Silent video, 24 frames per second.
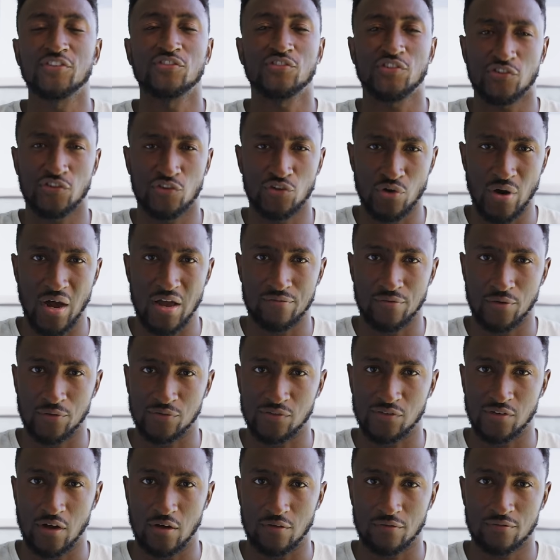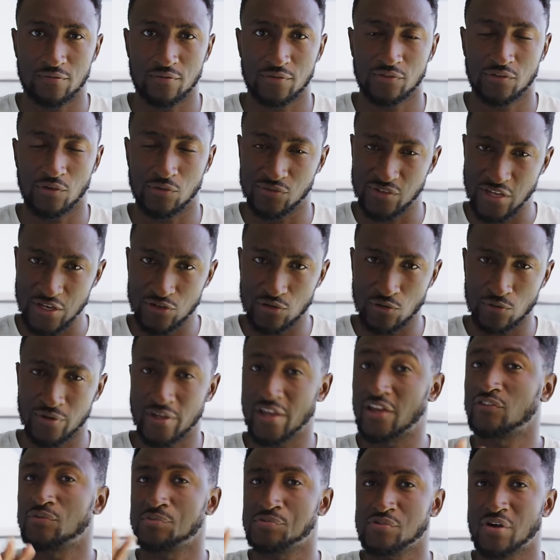this is just the new iPhone stuff, so stay tuned
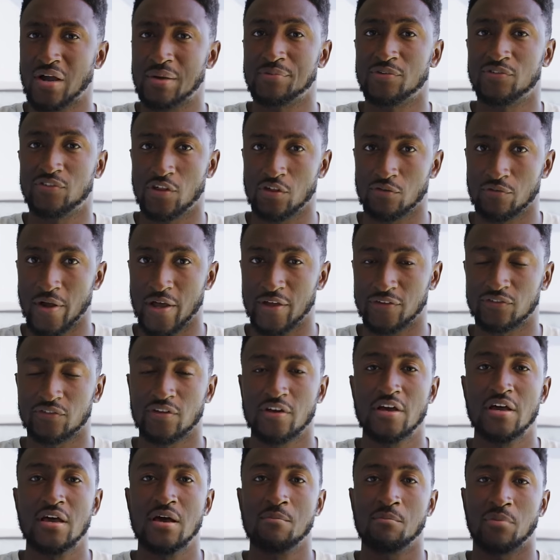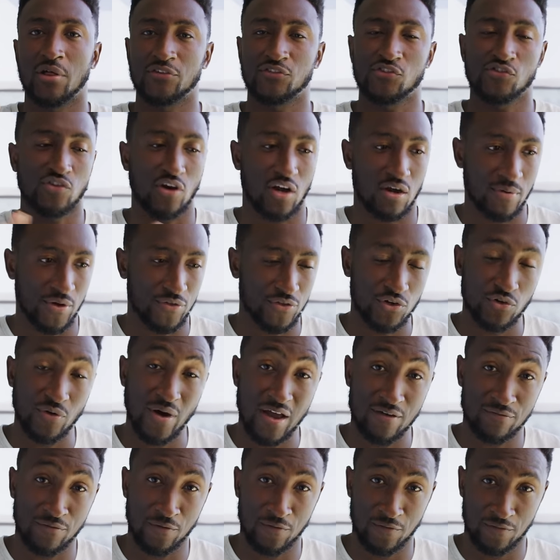and get subscribed to see the rest. But let's just talk about the new
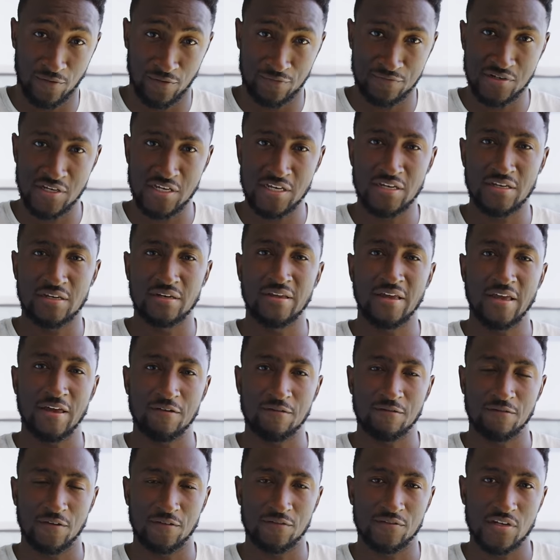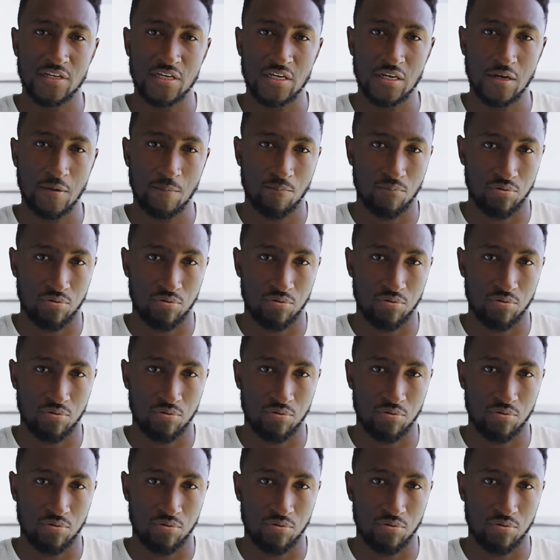iPhone 15 and 15